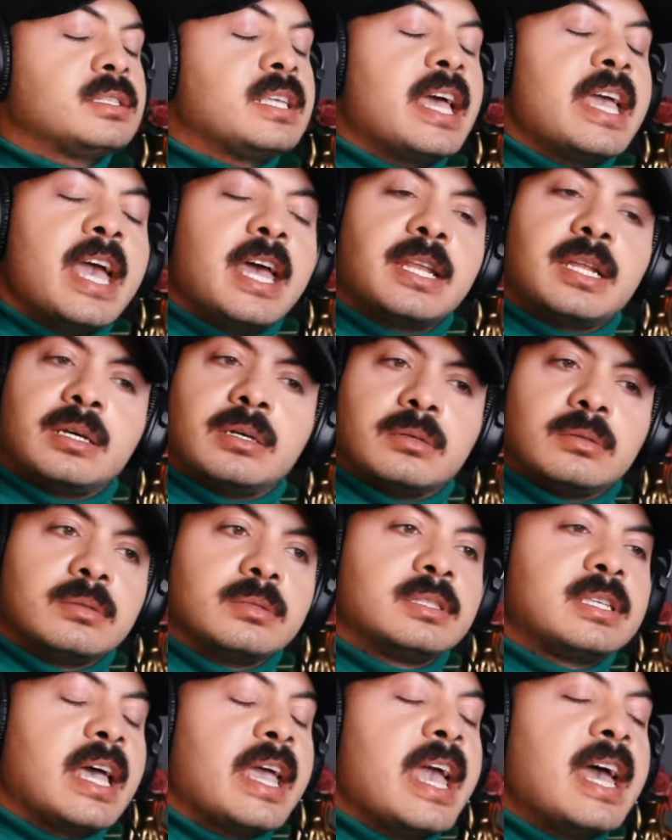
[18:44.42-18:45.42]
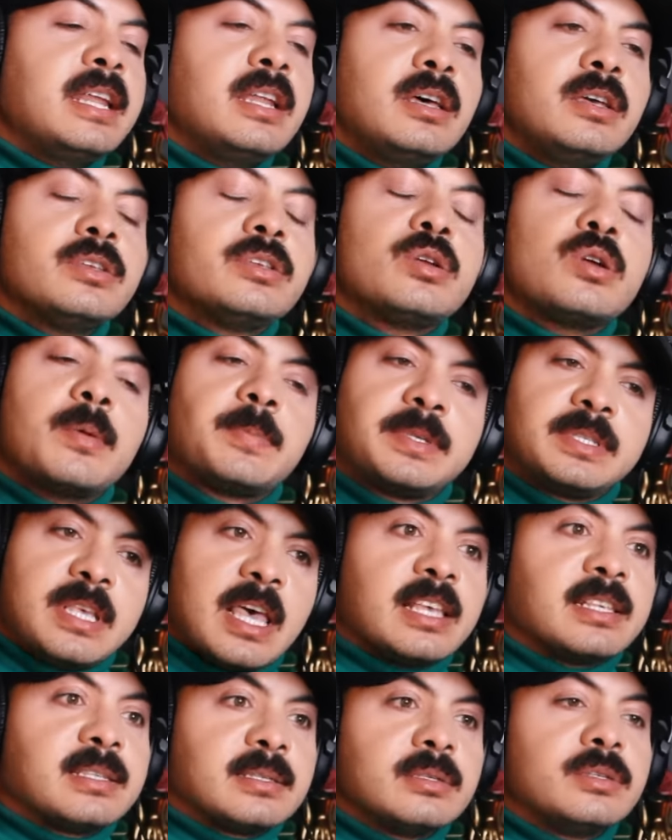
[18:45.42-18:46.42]
Diana, Diana, you're
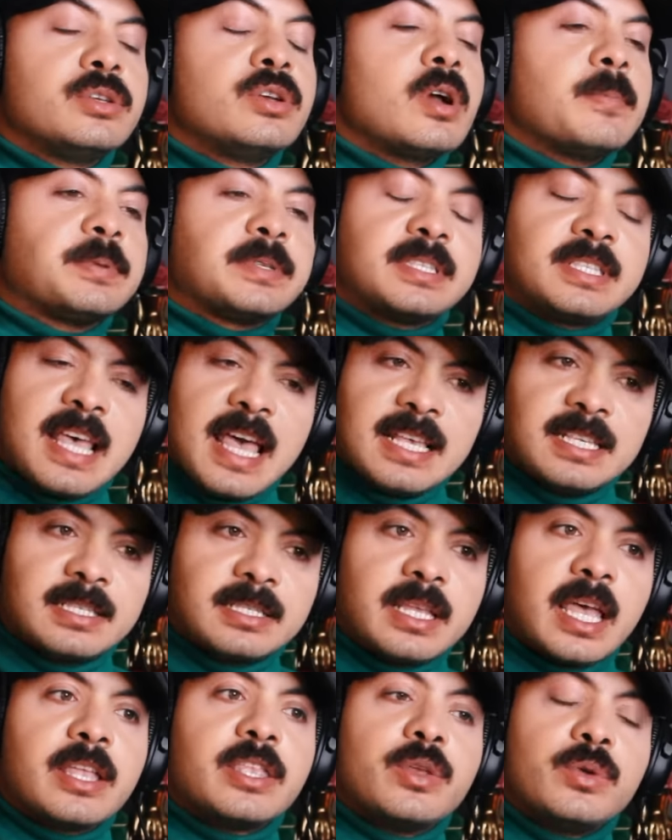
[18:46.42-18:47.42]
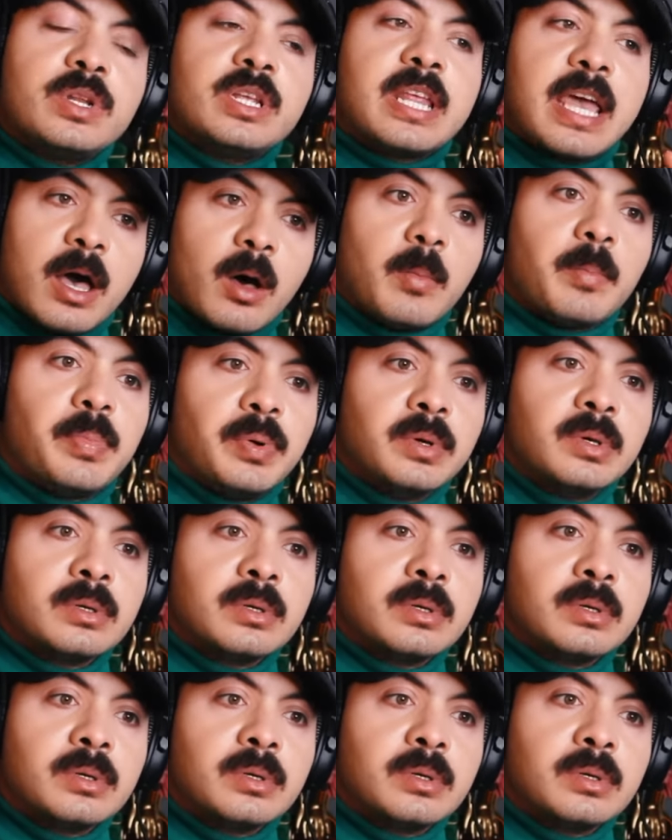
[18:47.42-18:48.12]
obsessed. You're obsessed and you need help. You're